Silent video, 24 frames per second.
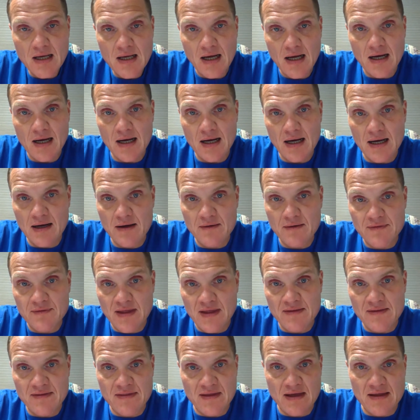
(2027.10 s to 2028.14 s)

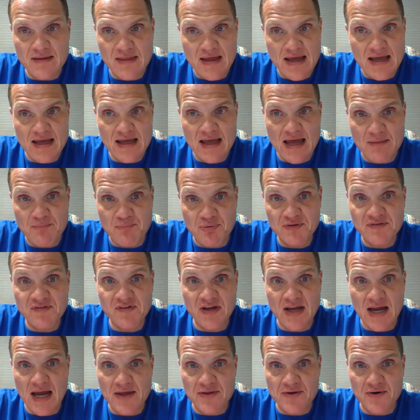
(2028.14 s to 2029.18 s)
They had put
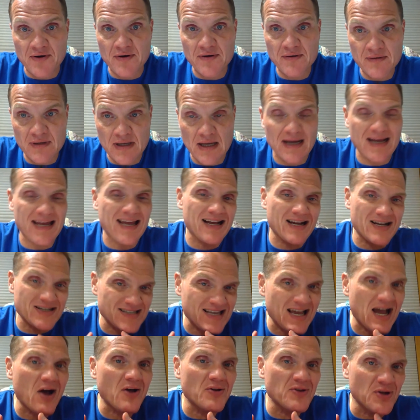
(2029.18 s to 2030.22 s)
together, again, because
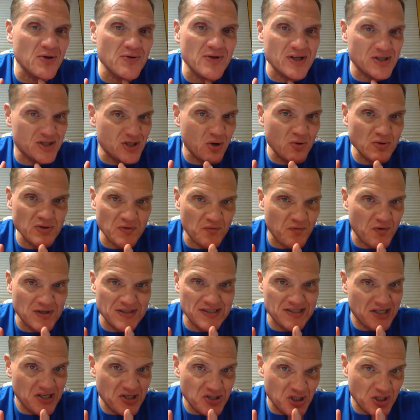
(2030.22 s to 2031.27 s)
they all knew that Joseph
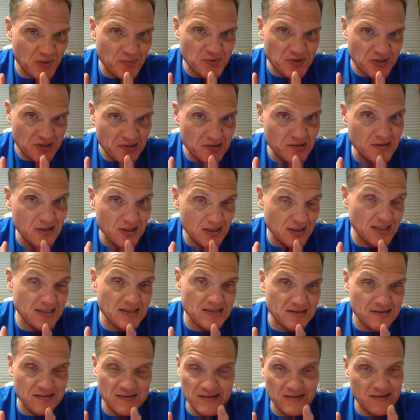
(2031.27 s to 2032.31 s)
was an Egyptian. At least
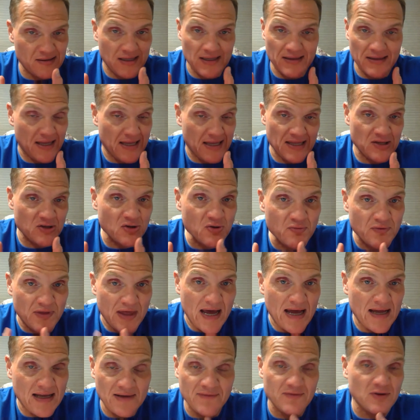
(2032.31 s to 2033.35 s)
they knew
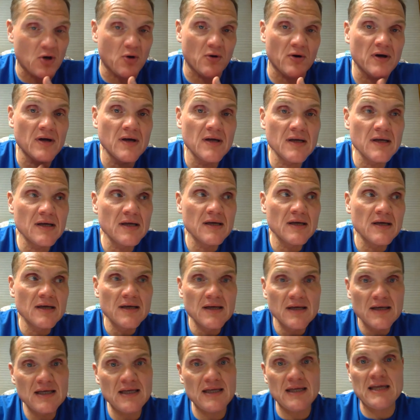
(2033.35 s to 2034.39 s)
that, even though
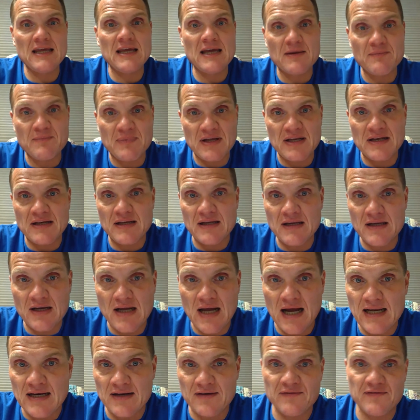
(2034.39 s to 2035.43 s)
he had been
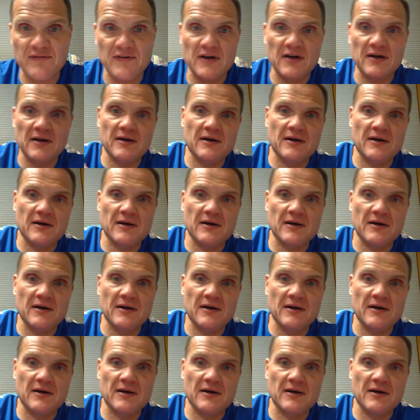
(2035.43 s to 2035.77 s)
kind of